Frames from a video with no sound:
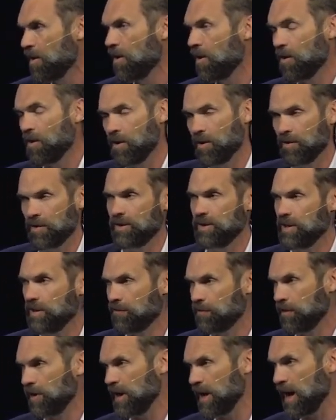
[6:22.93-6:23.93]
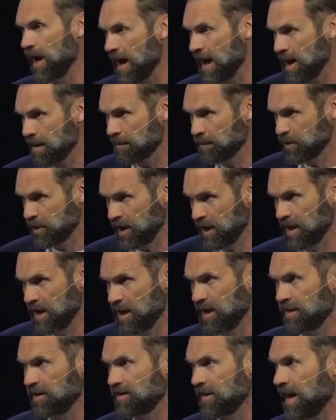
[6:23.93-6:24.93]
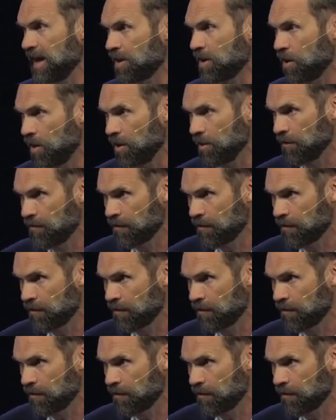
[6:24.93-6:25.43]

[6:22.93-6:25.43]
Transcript: all the different options. I called